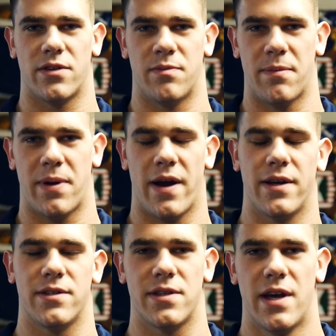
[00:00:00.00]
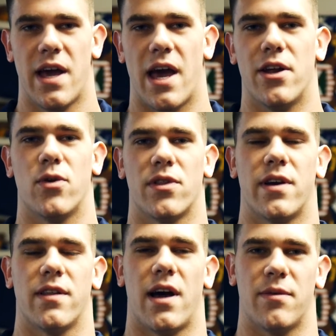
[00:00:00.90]
to my parents, and in North
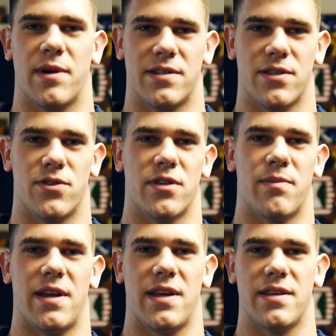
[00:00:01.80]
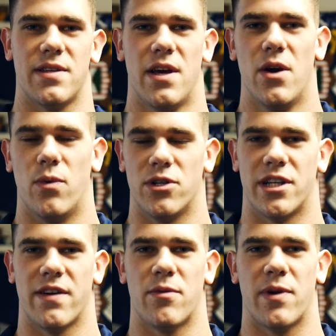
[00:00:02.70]
Carolina to my sisters and my niece.
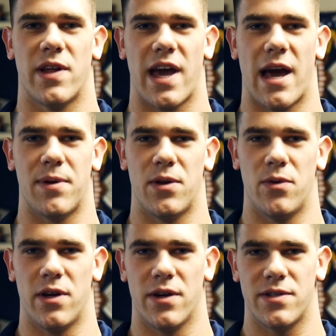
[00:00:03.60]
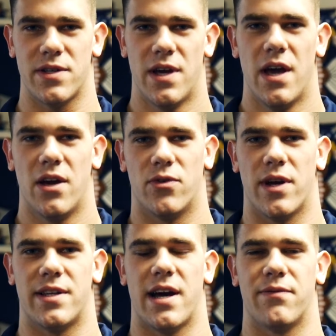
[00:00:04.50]
Wishing everybody a happy New Year's,
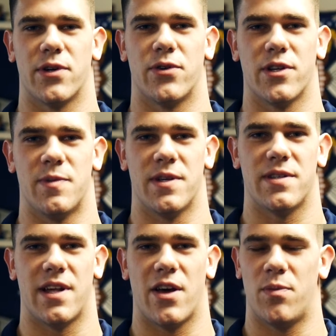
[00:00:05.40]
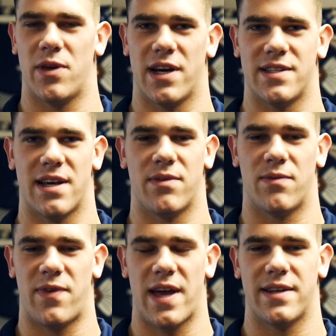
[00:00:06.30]
great time for Christmas, and I hope you guys have a
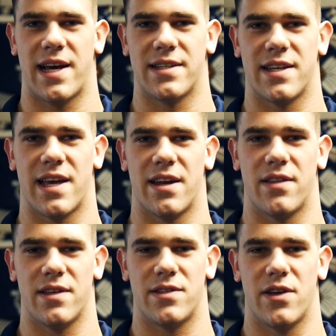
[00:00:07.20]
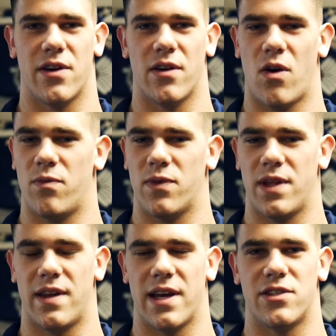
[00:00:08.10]
fantastic end of this year, and
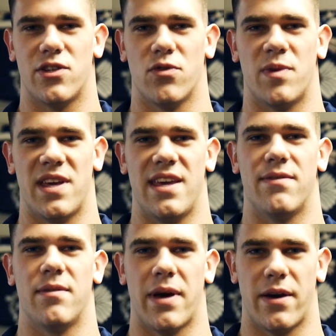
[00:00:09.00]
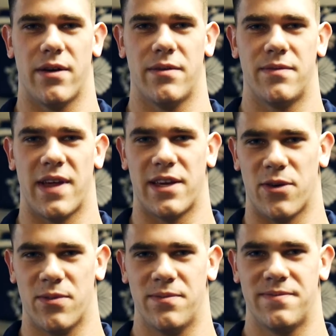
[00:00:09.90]
hopefully the next year will be even better. Thank you.